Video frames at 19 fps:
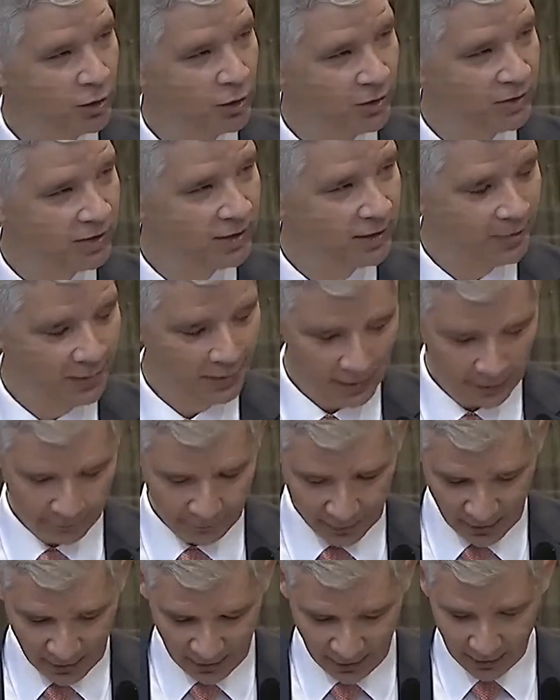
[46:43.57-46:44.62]
urgency
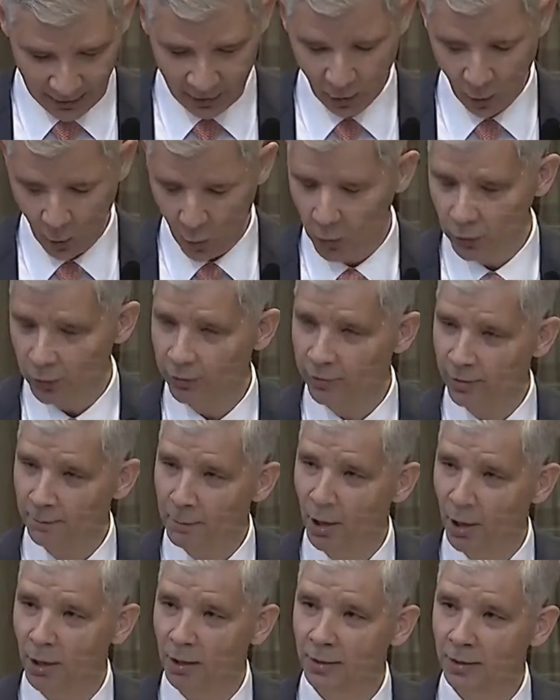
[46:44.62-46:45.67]
of the need to order
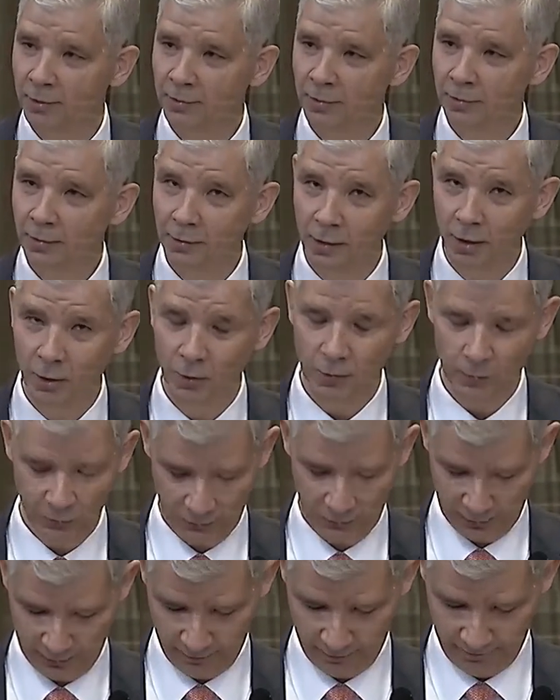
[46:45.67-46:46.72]
the park
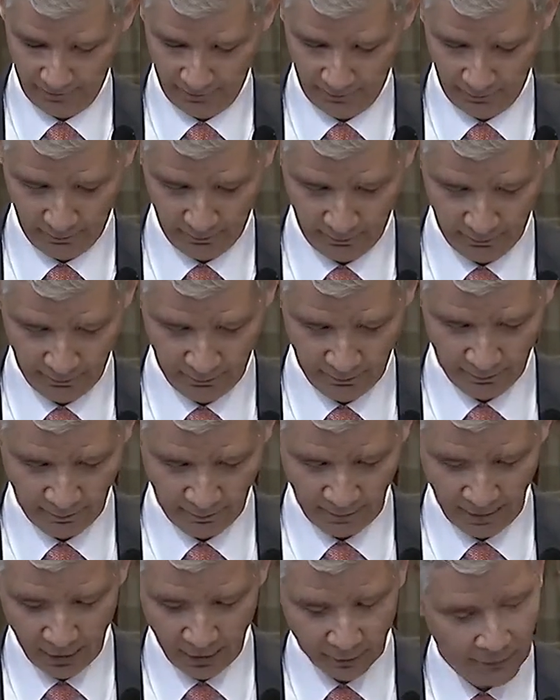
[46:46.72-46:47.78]
closed.
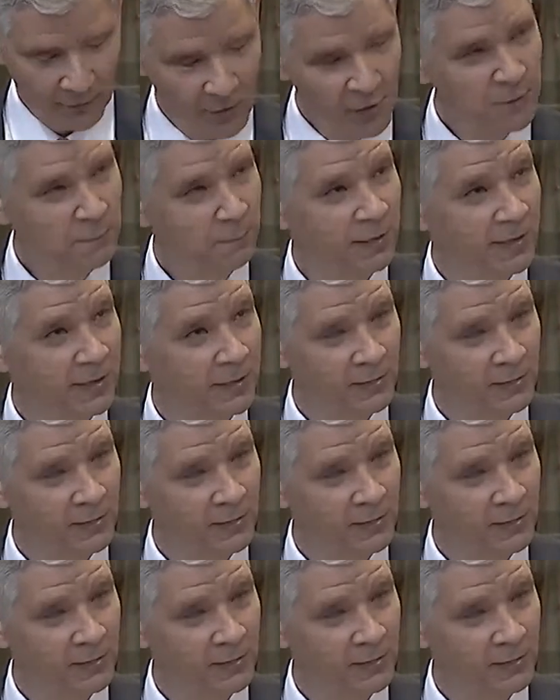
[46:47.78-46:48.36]
In the first